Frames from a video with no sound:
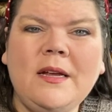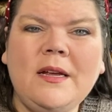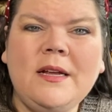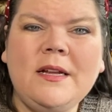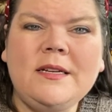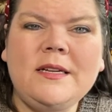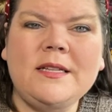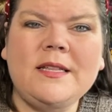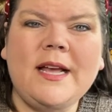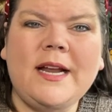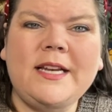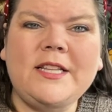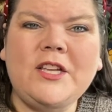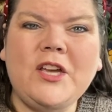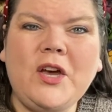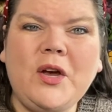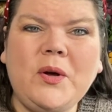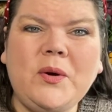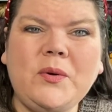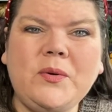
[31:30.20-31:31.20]
decided to
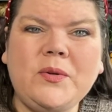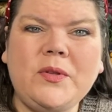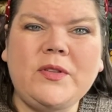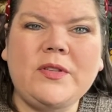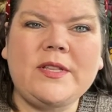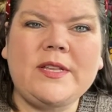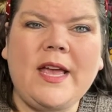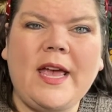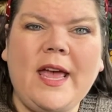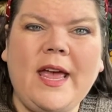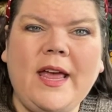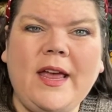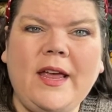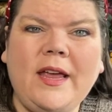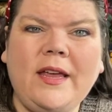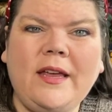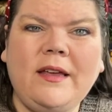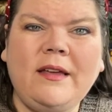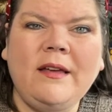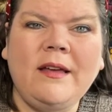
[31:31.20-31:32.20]
host
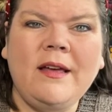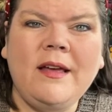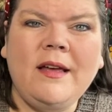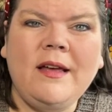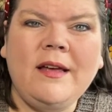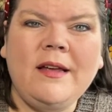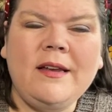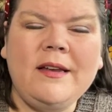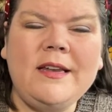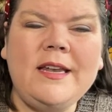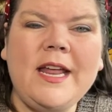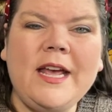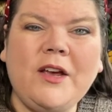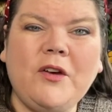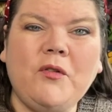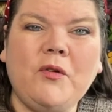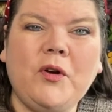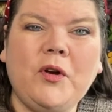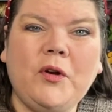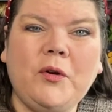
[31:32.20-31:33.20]
a knit
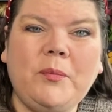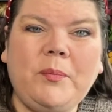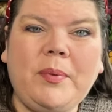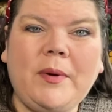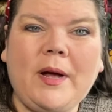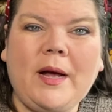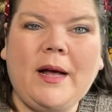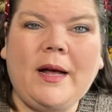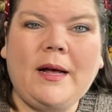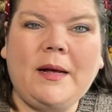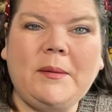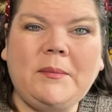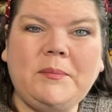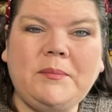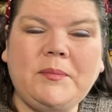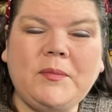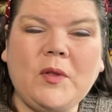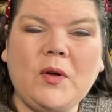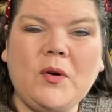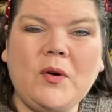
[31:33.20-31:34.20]
group
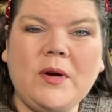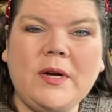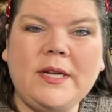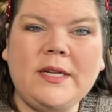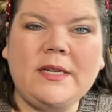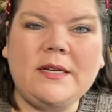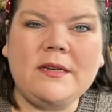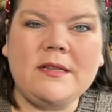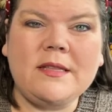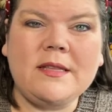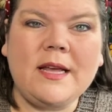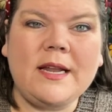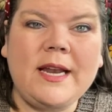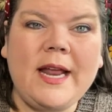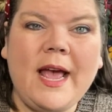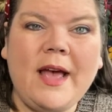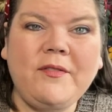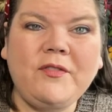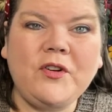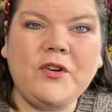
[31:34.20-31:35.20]
on
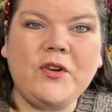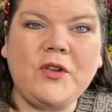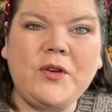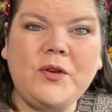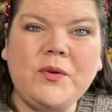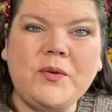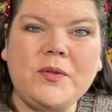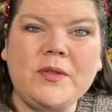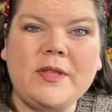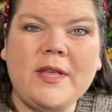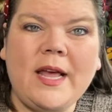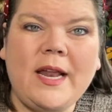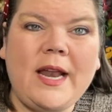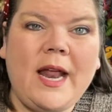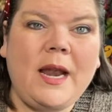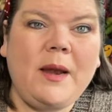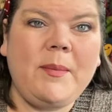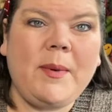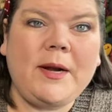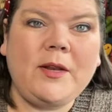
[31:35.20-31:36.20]
Sunday afternoons, and
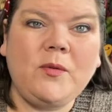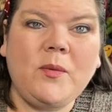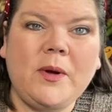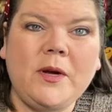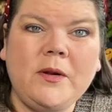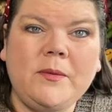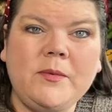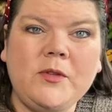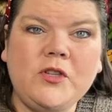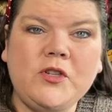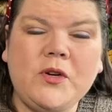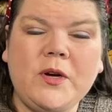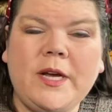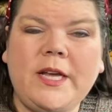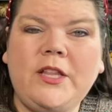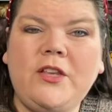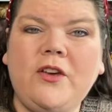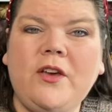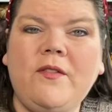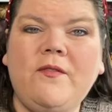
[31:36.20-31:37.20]
anybody's welcome to
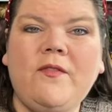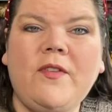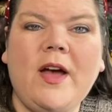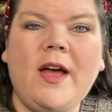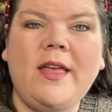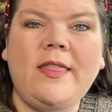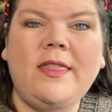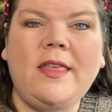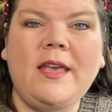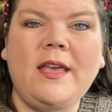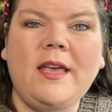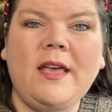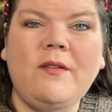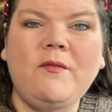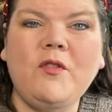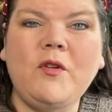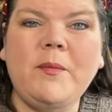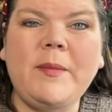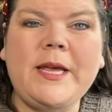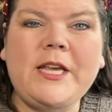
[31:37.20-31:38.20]
join. You can find the
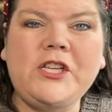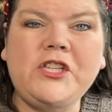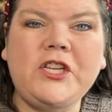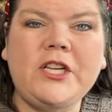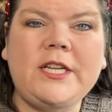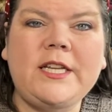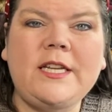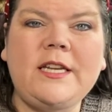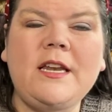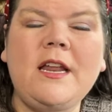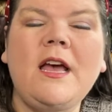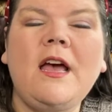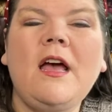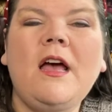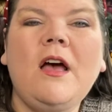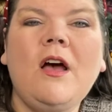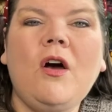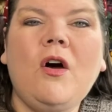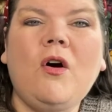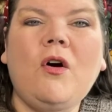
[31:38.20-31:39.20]
information
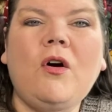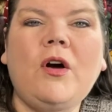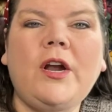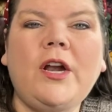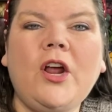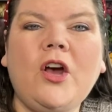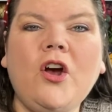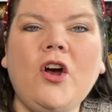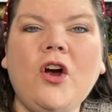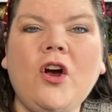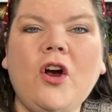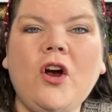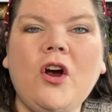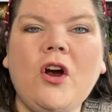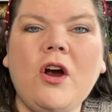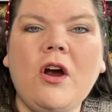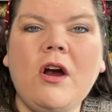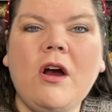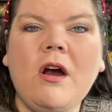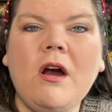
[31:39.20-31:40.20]
on
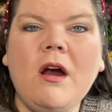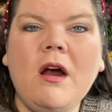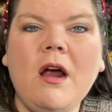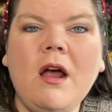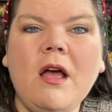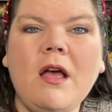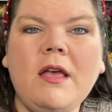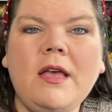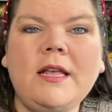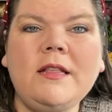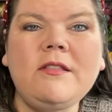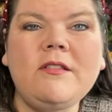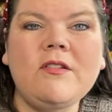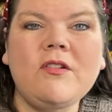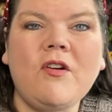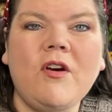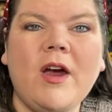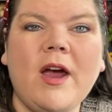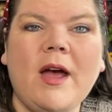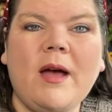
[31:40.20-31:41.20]
her
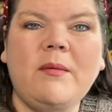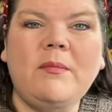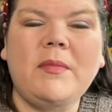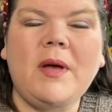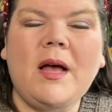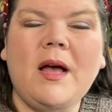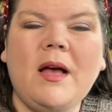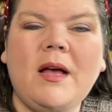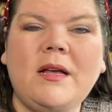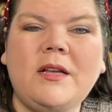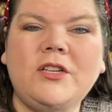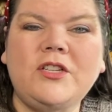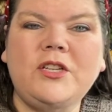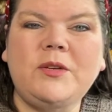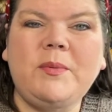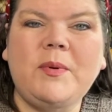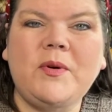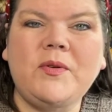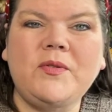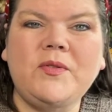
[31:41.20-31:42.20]
Instagram. She
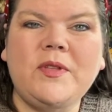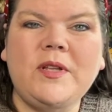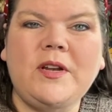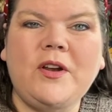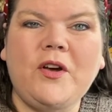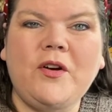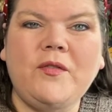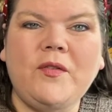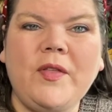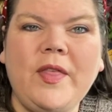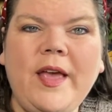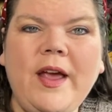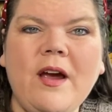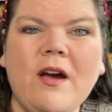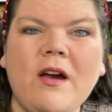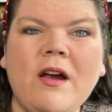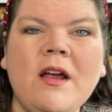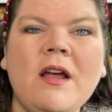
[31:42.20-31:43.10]
posts it over there.